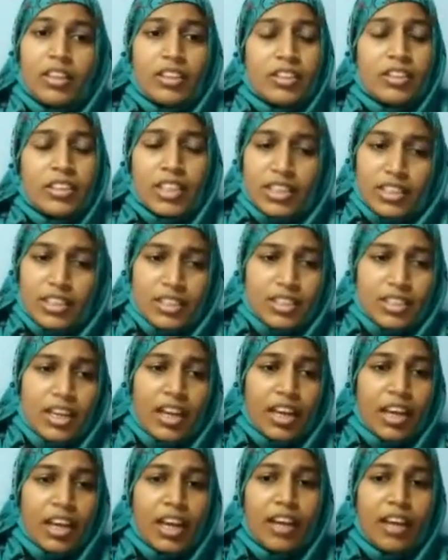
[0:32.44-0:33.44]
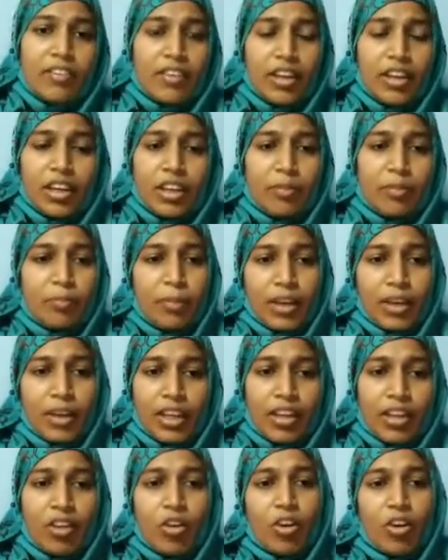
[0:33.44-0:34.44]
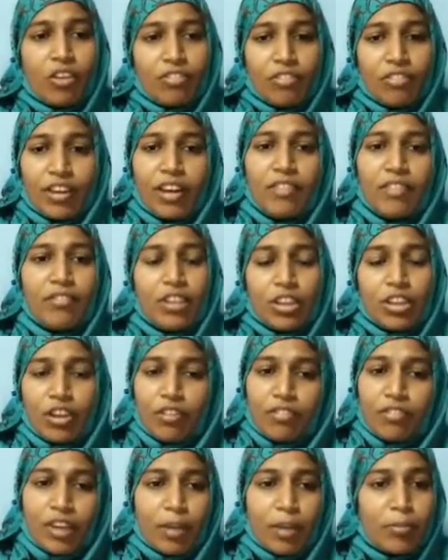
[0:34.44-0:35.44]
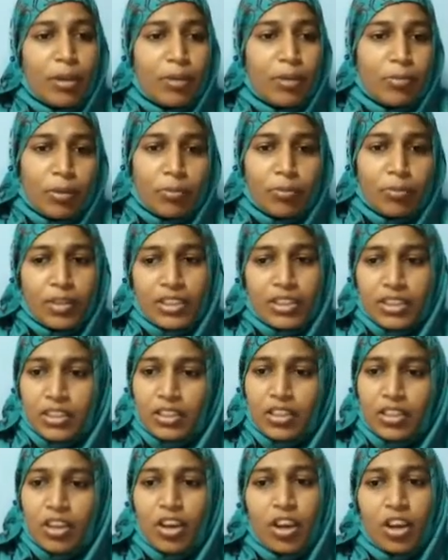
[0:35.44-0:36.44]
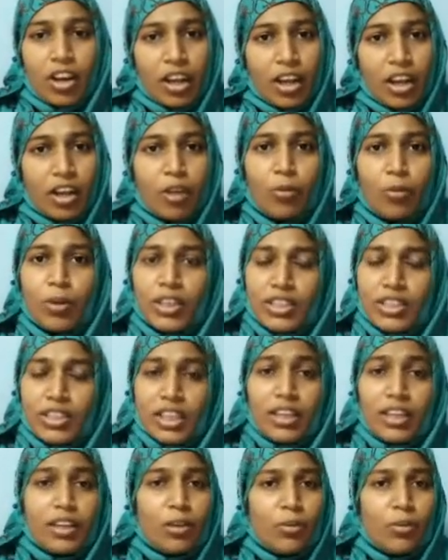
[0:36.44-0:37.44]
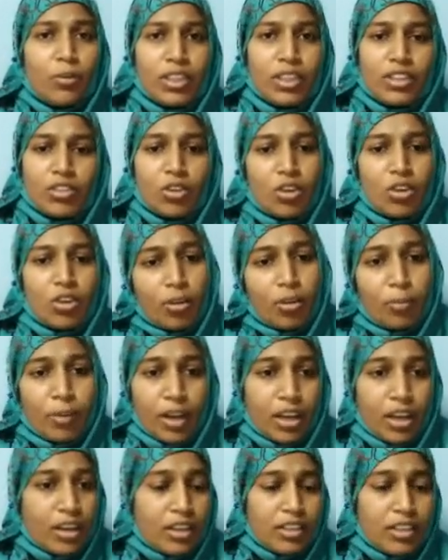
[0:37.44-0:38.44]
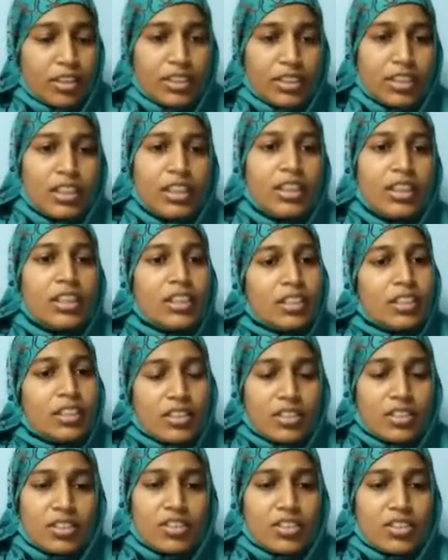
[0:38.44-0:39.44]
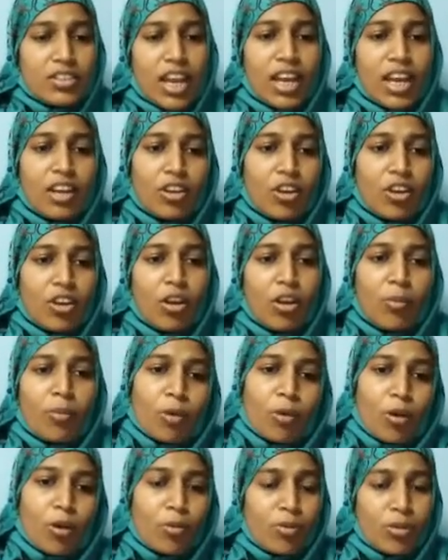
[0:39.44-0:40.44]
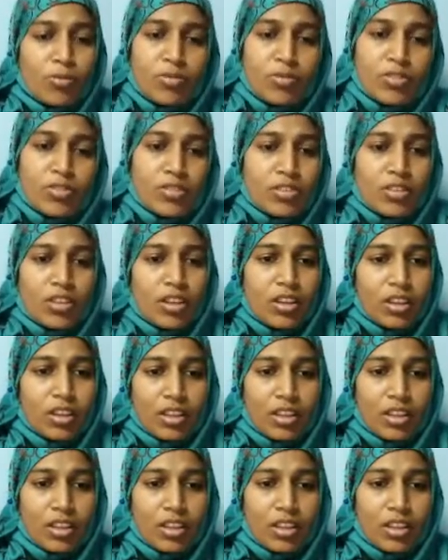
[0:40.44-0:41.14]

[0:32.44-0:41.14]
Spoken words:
Just have a play or fun with your family members, your younger ones, elder ones, or your parents. Just share your problems.